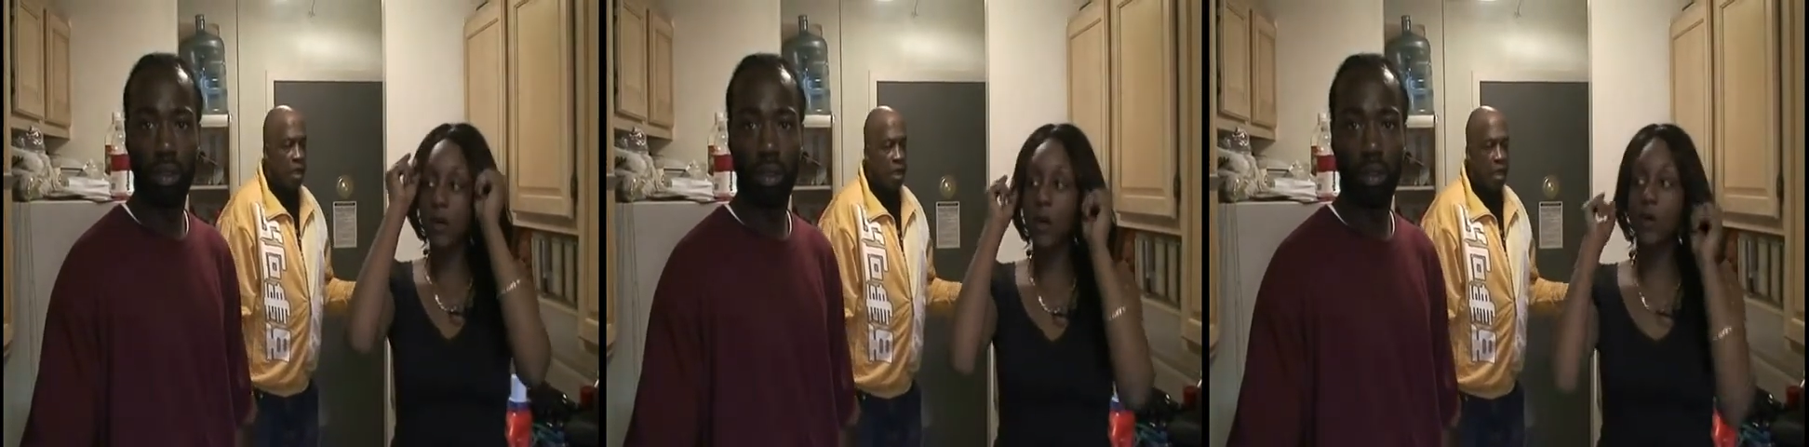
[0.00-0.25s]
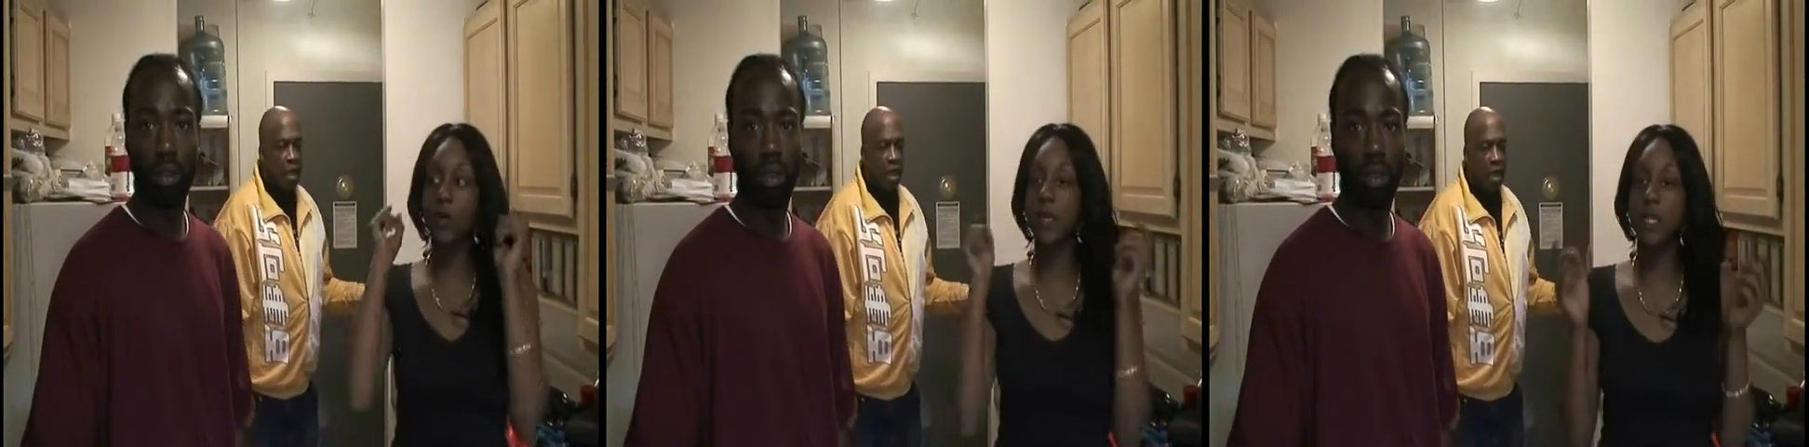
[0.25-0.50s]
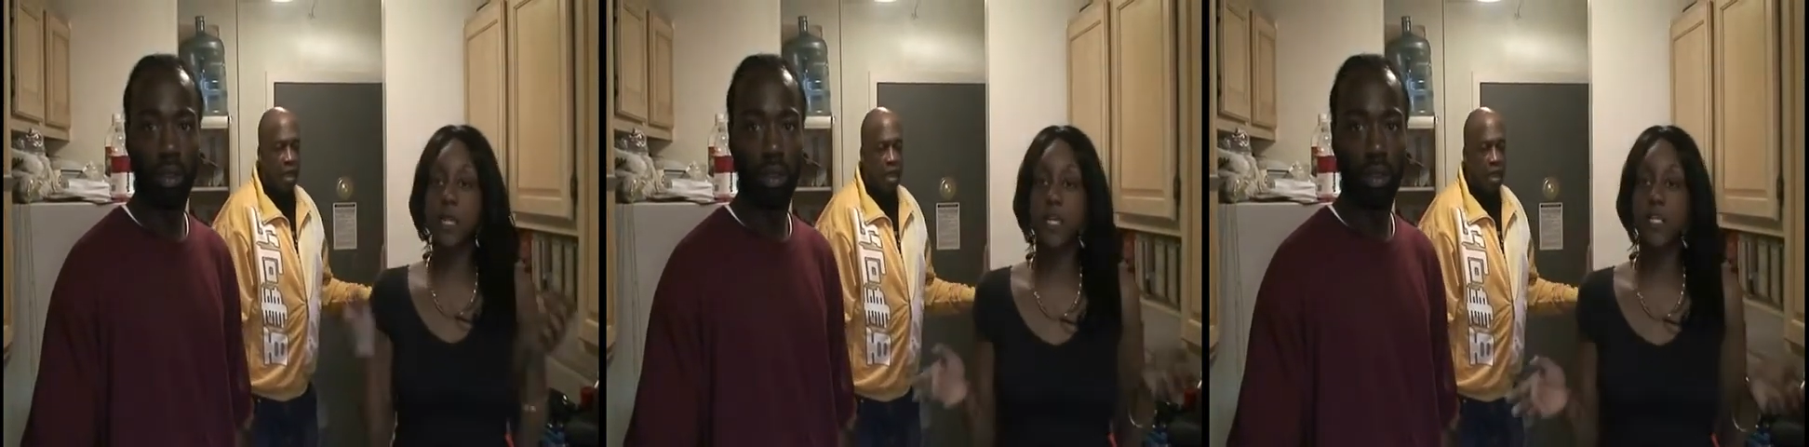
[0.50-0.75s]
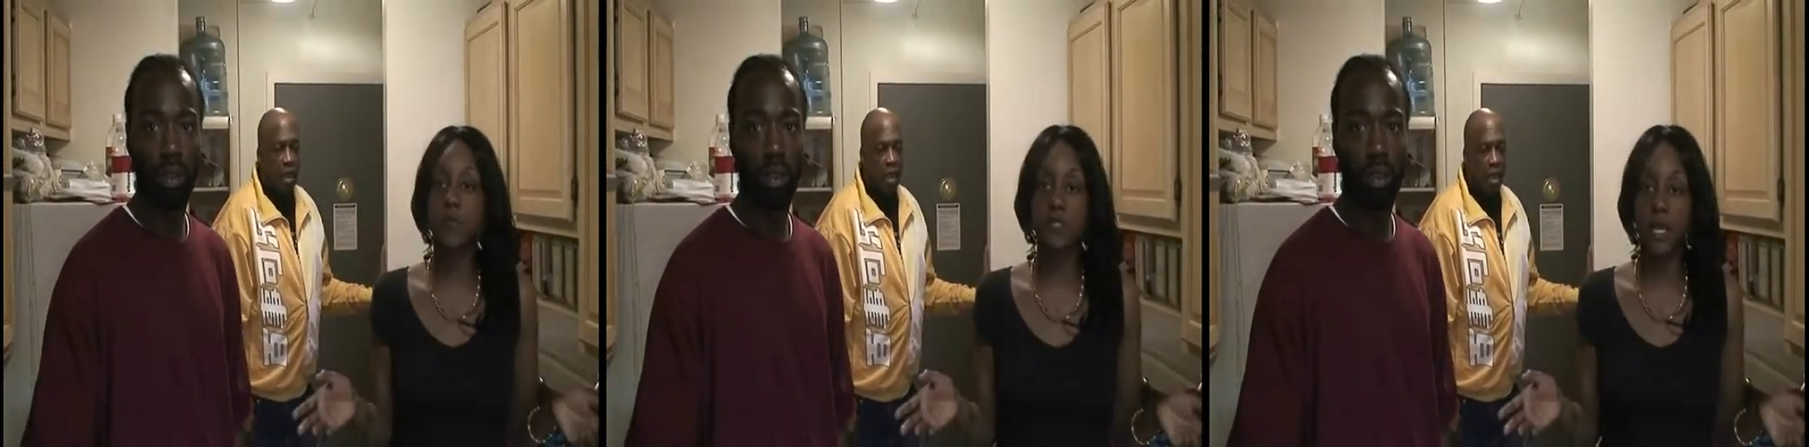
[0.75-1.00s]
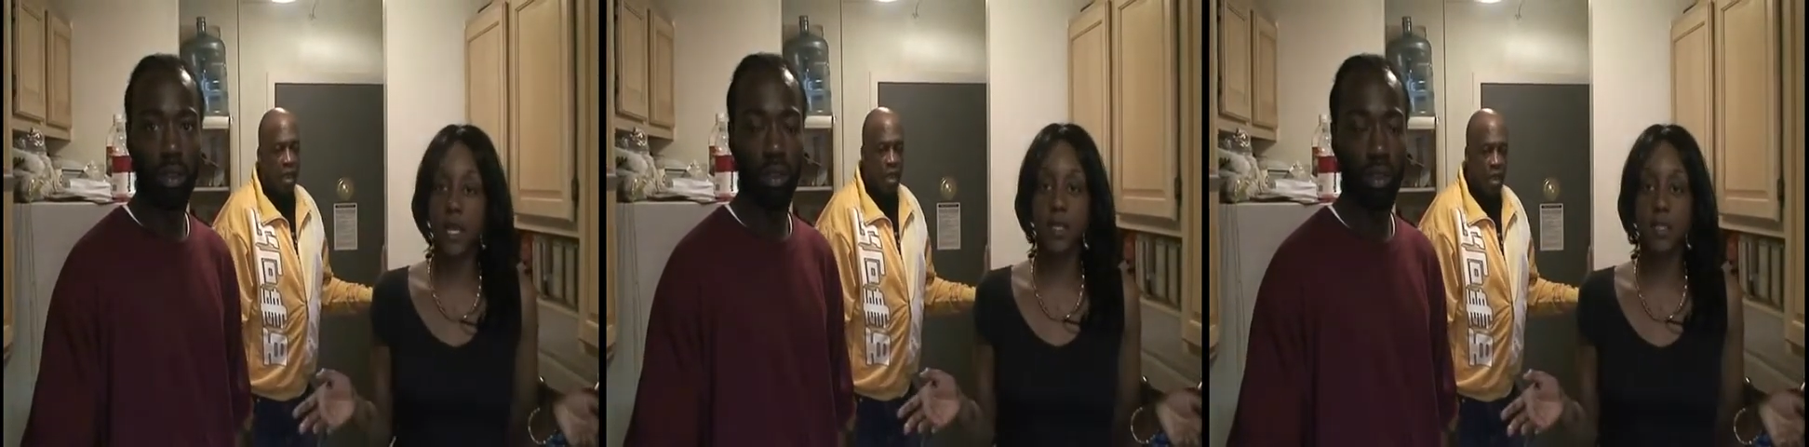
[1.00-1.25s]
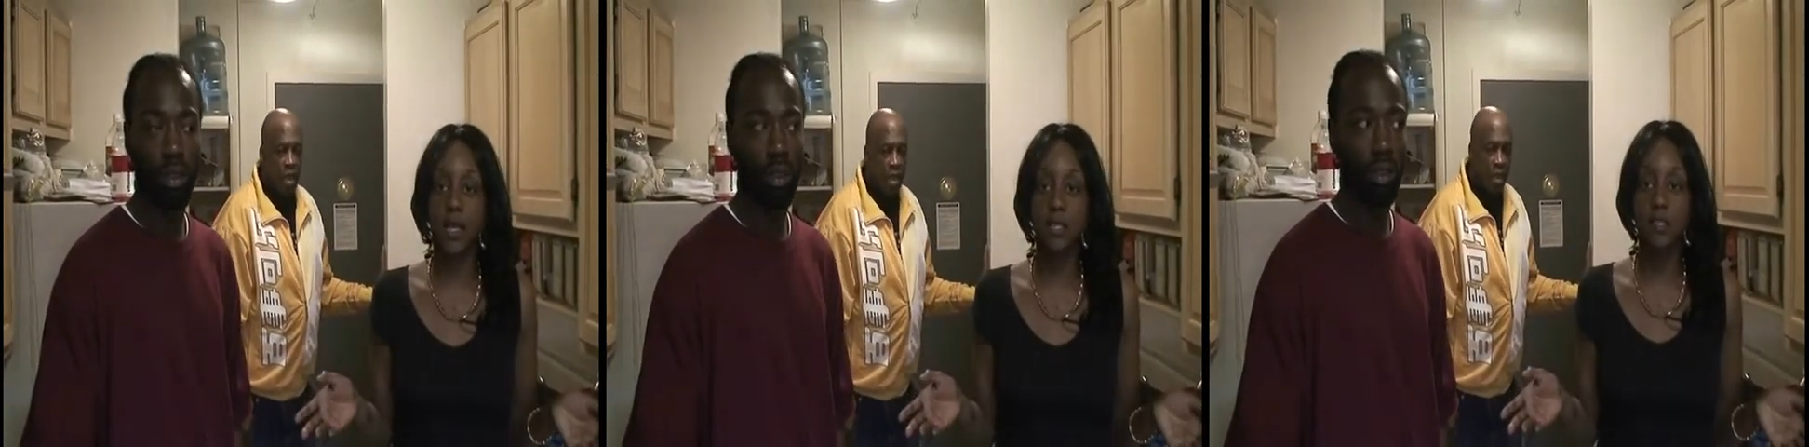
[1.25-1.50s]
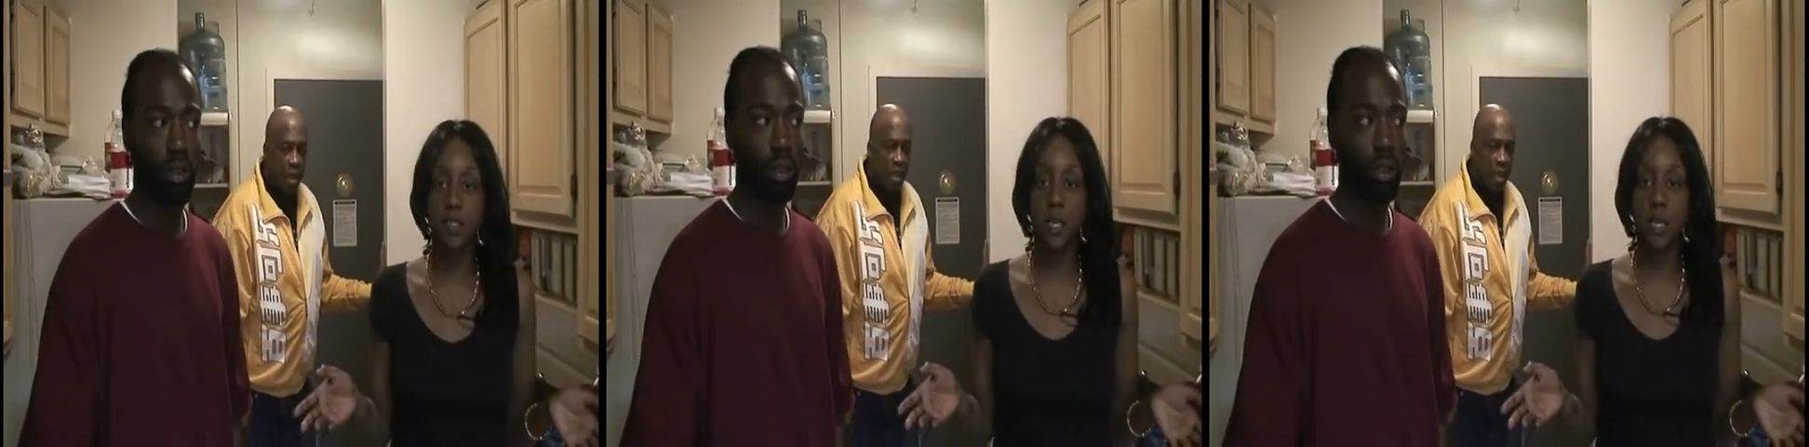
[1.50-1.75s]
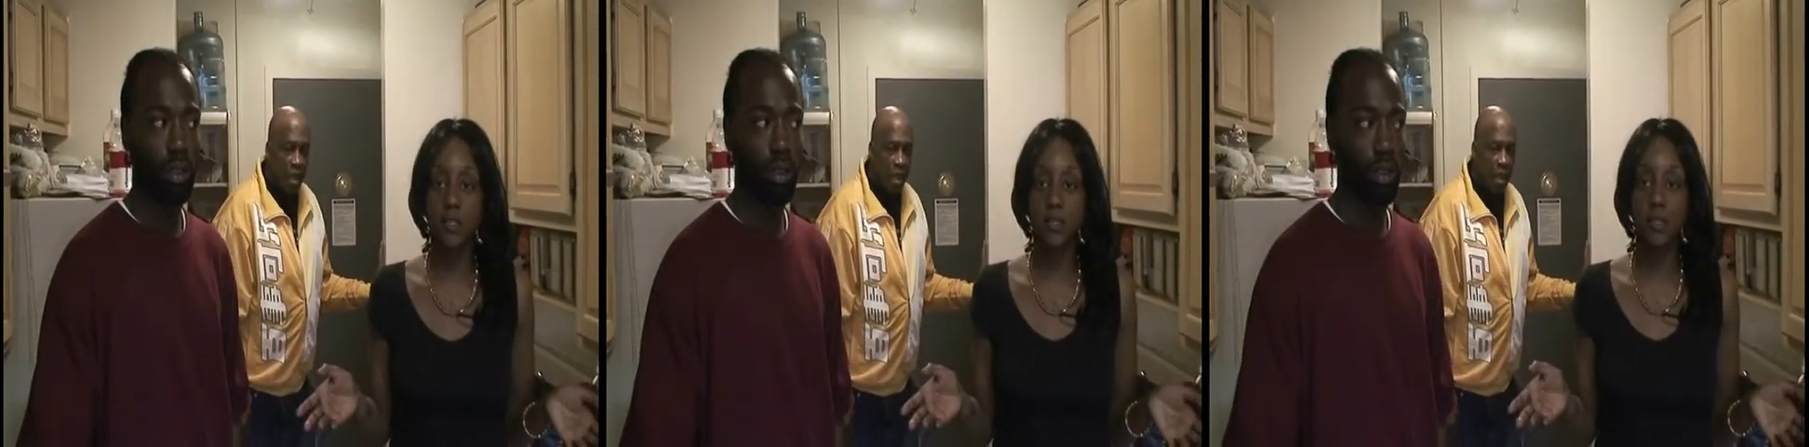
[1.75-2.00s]
Speaker 1: know day. where the kids was at in
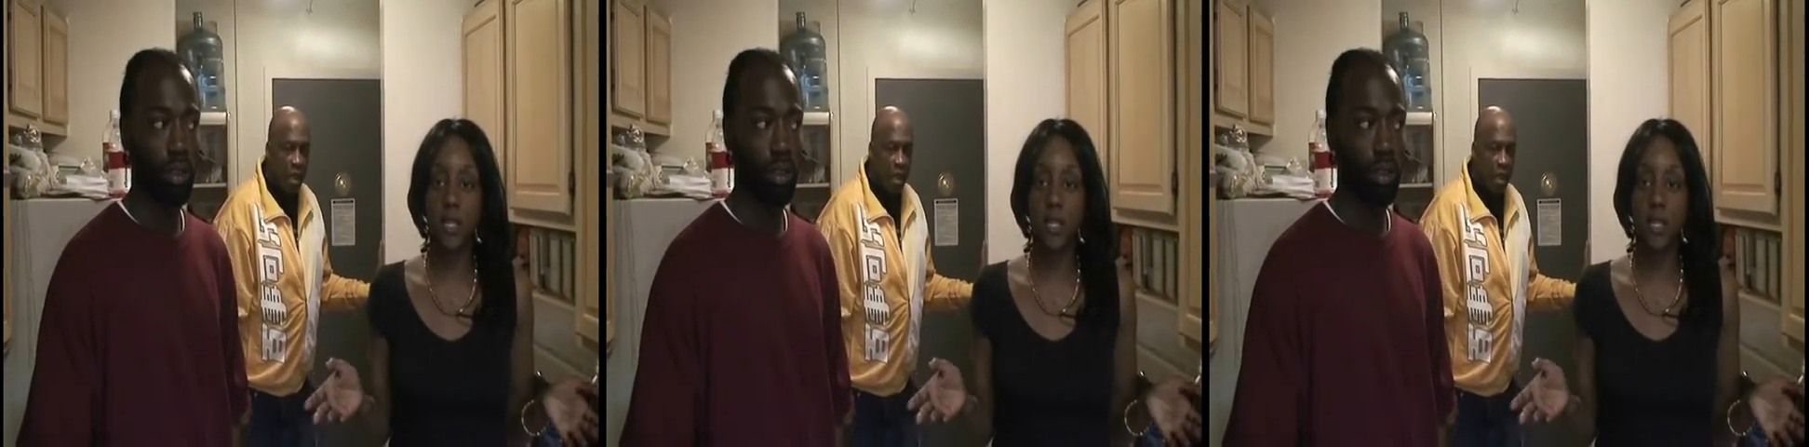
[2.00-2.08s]
ACS.